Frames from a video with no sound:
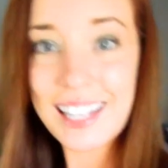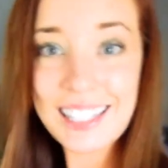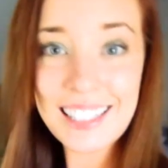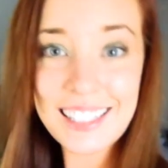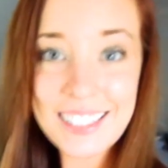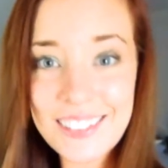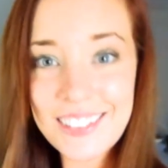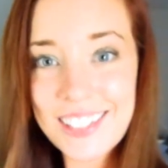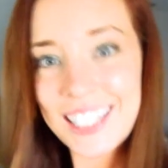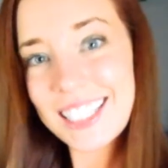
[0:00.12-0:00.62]

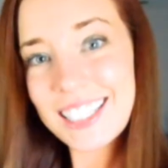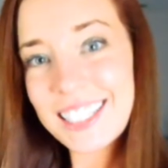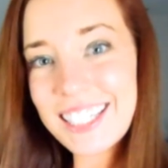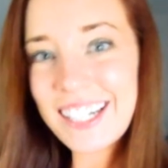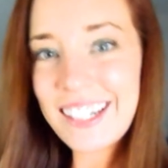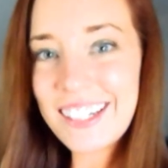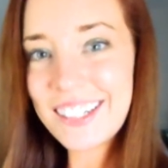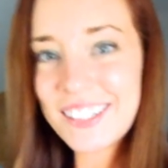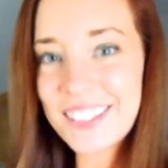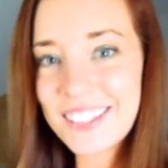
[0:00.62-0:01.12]
Hello,
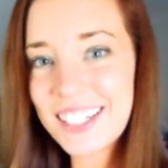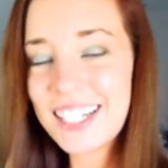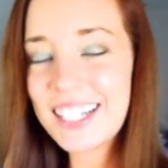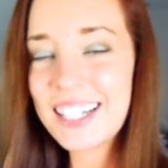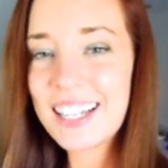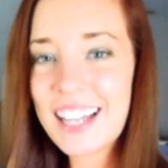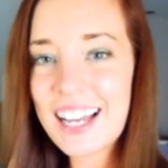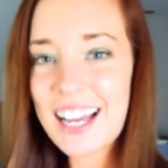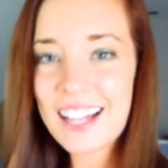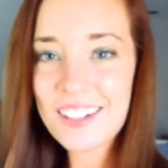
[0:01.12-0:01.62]
hello.
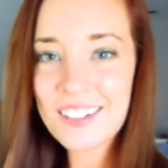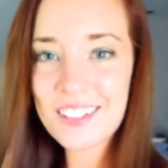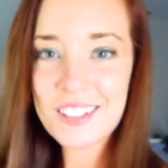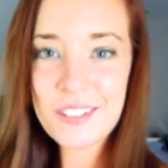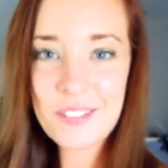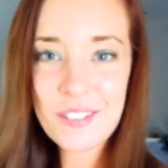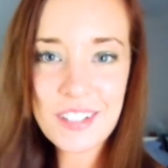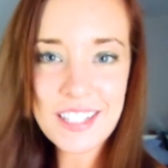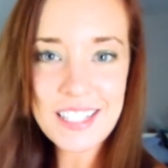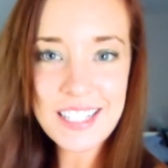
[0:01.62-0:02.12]
I don't
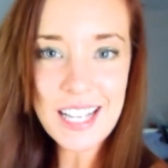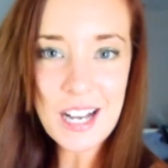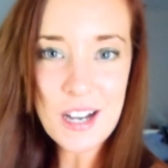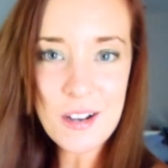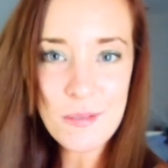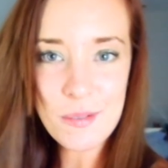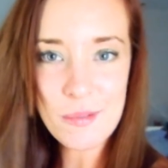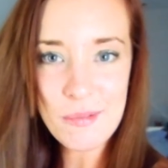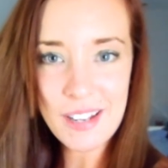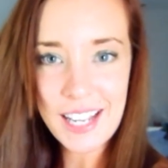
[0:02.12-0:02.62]
know if you can
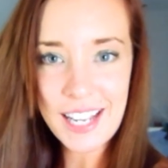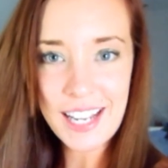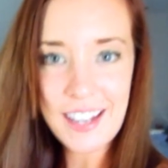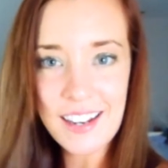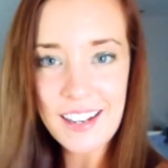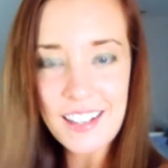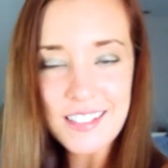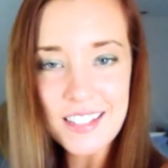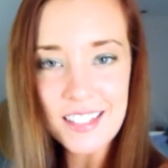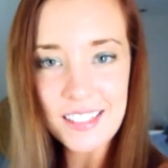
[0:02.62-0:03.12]
tell, but my
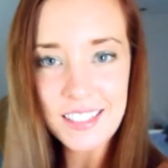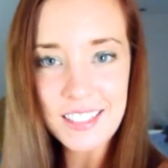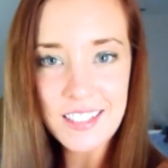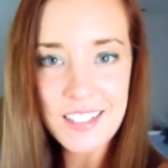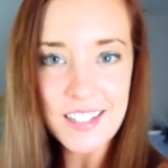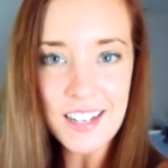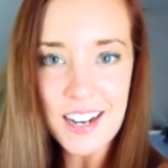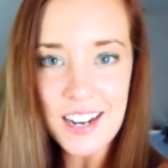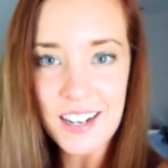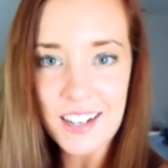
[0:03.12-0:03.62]
hair is a little
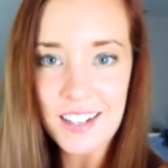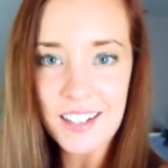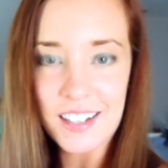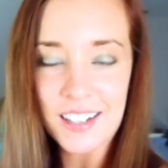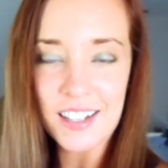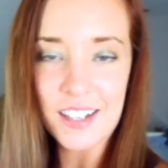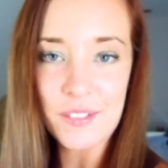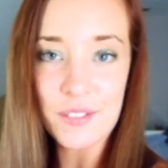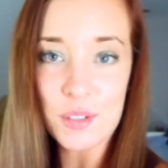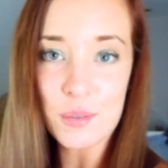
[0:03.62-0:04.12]

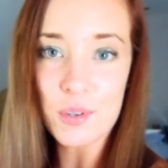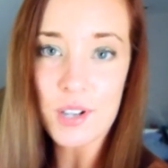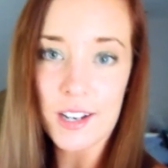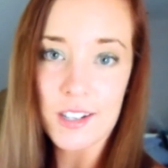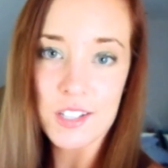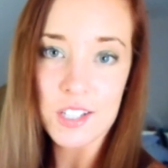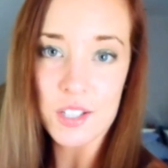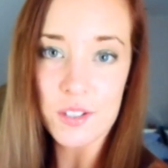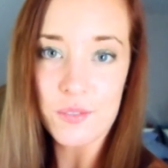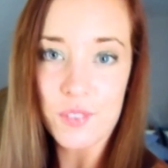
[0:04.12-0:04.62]
darker if you
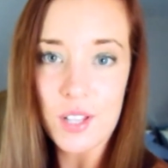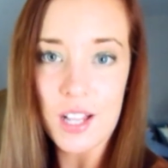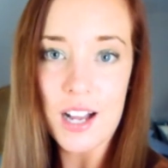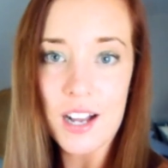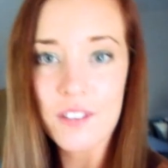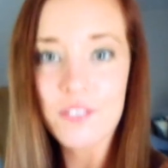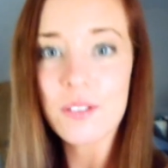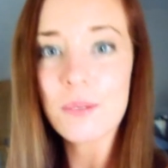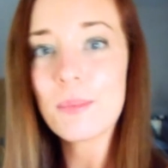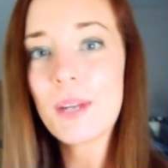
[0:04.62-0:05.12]
watched the
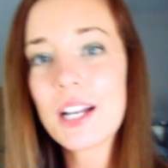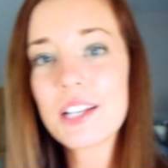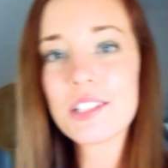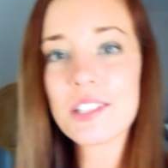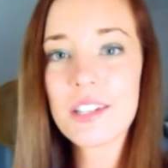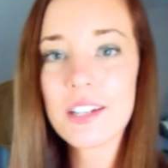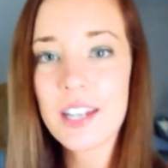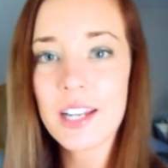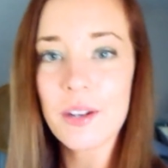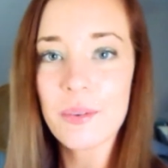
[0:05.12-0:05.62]
vlog from
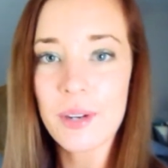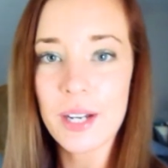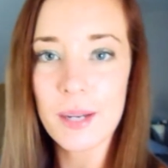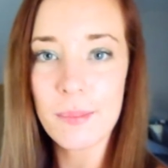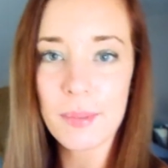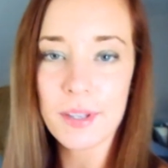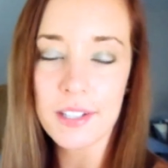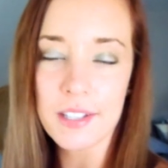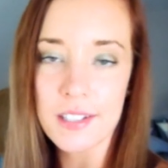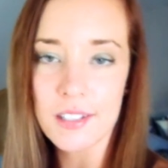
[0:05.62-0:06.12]
yesterday where
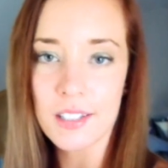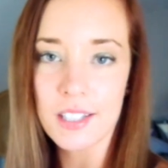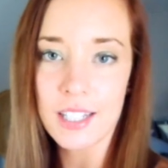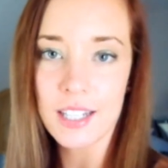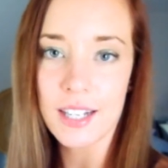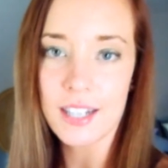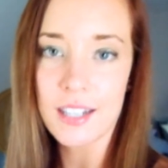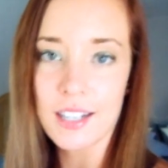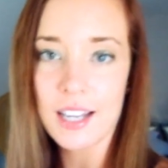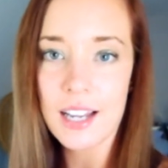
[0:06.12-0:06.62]
I picked out the
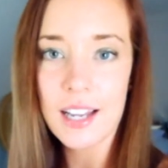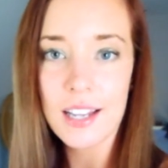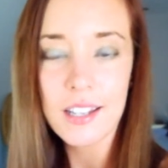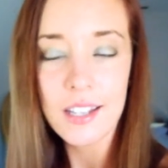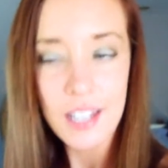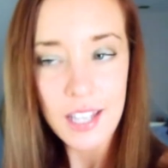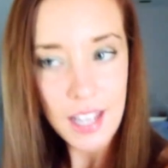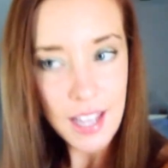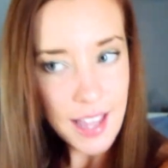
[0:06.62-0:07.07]
hair dye.